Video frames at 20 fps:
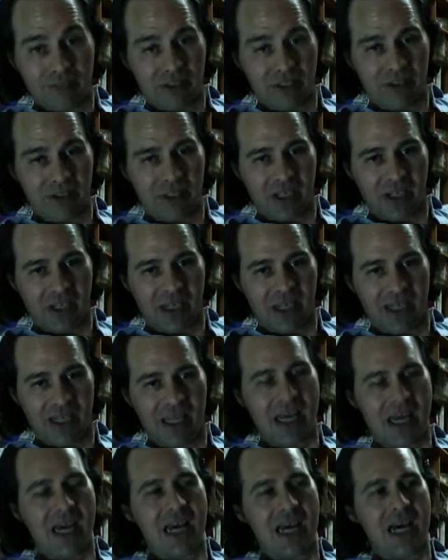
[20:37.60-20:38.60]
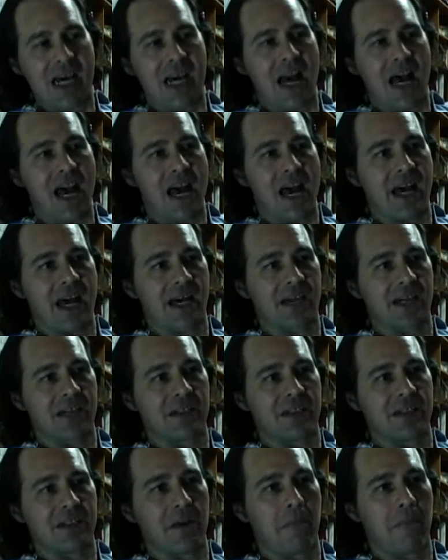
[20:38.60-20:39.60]
okay?
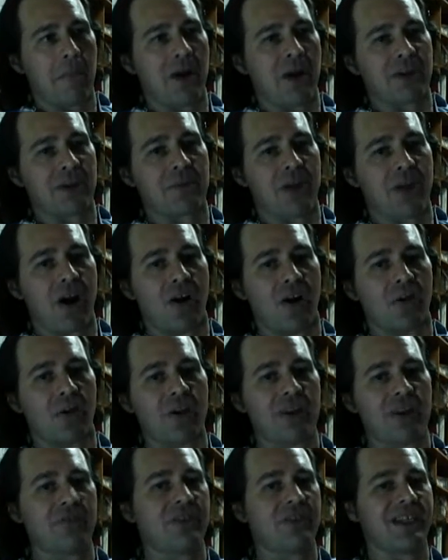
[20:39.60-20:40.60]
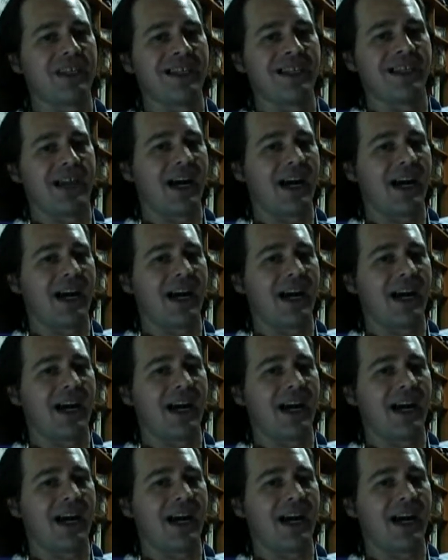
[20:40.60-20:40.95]
And by tomorrow evening,